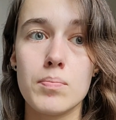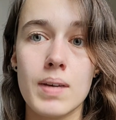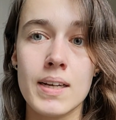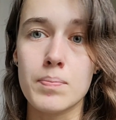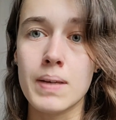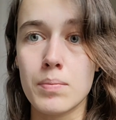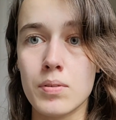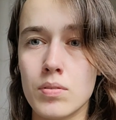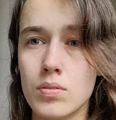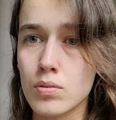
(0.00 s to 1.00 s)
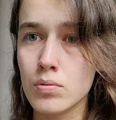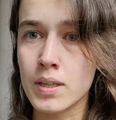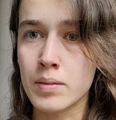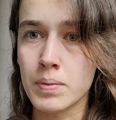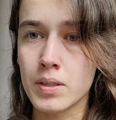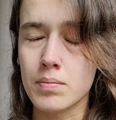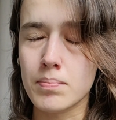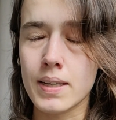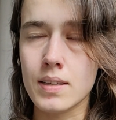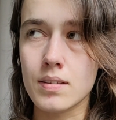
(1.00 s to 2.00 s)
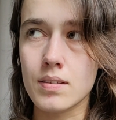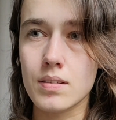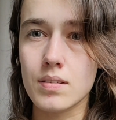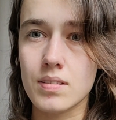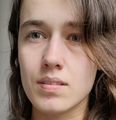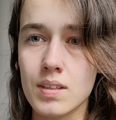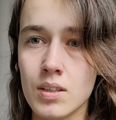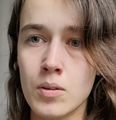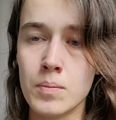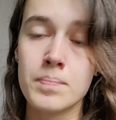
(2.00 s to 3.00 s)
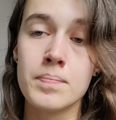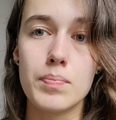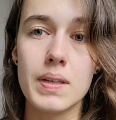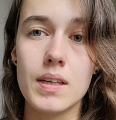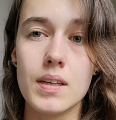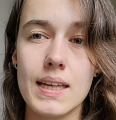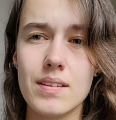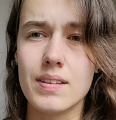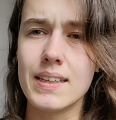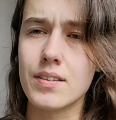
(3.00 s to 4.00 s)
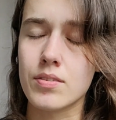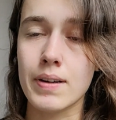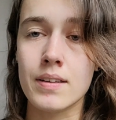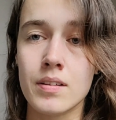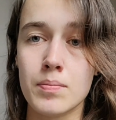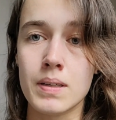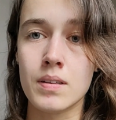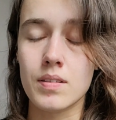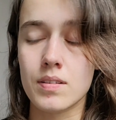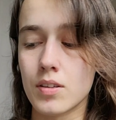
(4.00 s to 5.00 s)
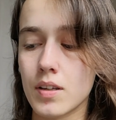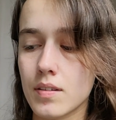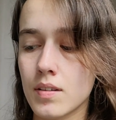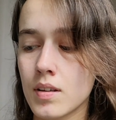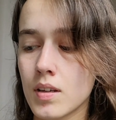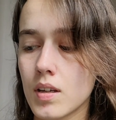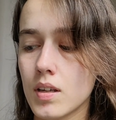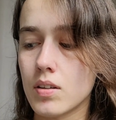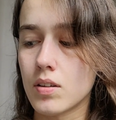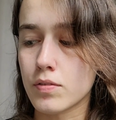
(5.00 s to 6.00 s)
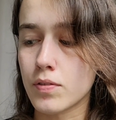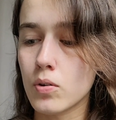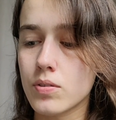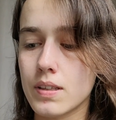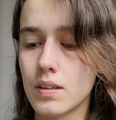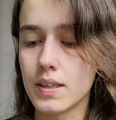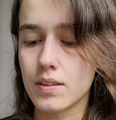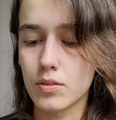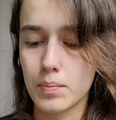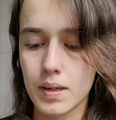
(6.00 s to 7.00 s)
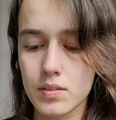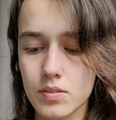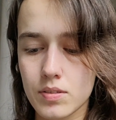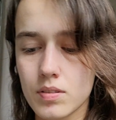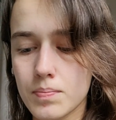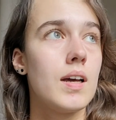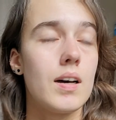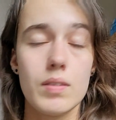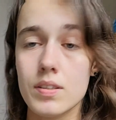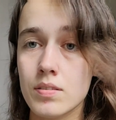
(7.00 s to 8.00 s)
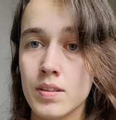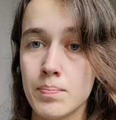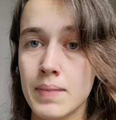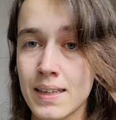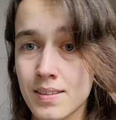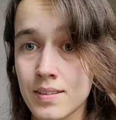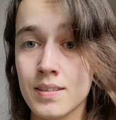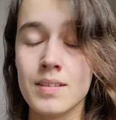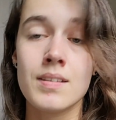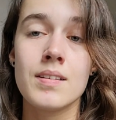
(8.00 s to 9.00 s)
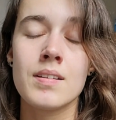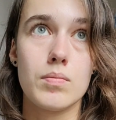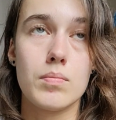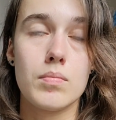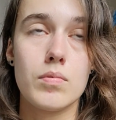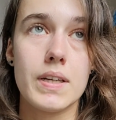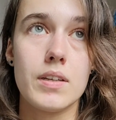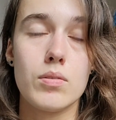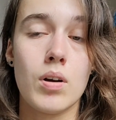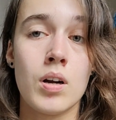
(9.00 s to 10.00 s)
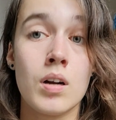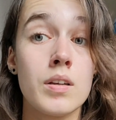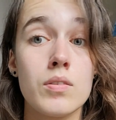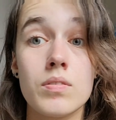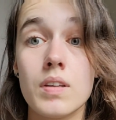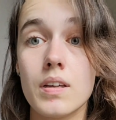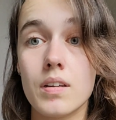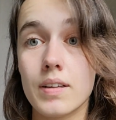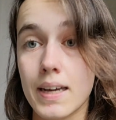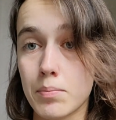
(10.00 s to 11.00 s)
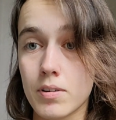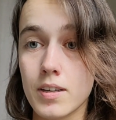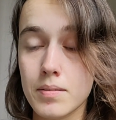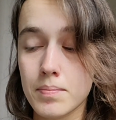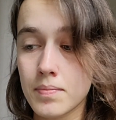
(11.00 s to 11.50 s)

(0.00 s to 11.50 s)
might be able to do it, but you might still be easily distracted because you're not focusing on it too much. I want you to imagine when you are using a camera,